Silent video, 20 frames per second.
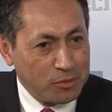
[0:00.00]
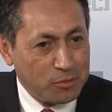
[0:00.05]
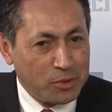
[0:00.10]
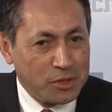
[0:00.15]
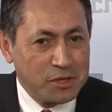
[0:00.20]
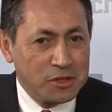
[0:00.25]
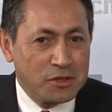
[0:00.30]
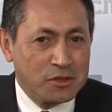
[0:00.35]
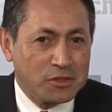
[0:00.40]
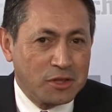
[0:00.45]

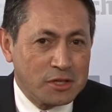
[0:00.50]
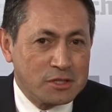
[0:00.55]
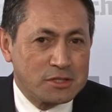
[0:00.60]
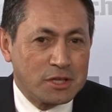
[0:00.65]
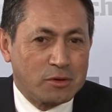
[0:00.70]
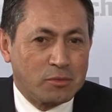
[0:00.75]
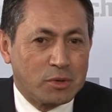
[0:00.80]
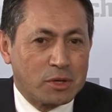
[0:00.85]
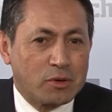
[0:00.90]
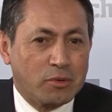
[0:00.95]
one of the things
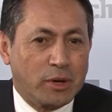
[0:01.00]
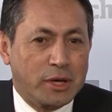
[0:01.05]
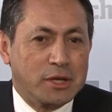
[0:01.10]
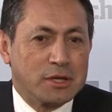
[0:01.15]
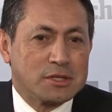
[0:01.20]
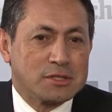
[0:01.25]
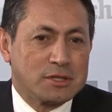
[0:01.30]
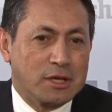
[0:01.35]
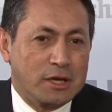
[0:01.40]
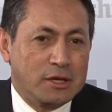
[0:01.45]
that we're quite
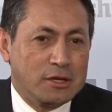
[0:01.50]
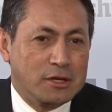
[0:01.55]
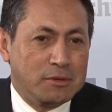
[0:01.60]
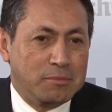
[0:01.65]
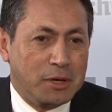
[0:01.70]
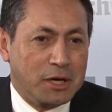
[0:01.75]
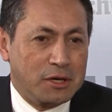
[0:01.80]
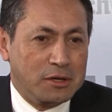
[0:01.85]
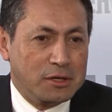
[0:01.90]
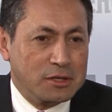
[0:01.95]
excited
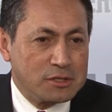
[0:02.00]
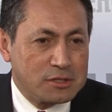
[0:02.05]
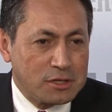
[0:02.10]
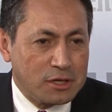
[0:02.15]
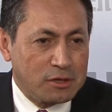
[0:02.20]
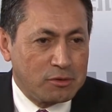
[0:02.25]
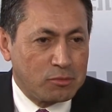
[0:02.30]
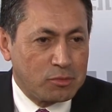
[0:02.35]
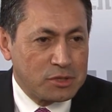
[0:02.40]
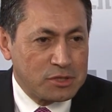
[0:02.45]
about is
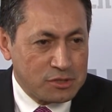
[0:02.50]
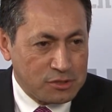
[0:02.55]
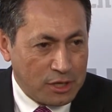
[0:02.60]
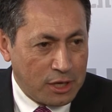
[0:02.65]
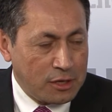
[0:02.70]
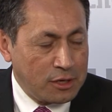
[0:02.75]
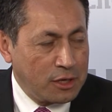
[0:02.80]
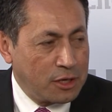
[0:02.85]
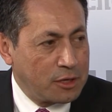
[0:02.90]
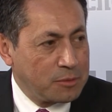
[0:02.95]
we're
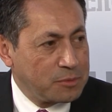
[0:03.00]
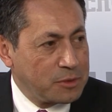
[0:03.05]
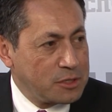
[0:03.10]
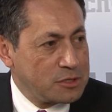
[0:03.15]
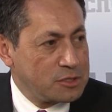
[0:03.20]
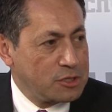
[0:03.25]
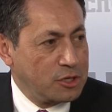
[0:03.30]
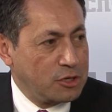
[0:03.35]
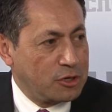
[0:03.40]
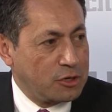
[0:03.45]
standing up
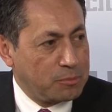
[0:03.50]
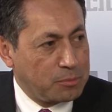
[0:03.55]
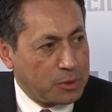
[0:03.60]
this year a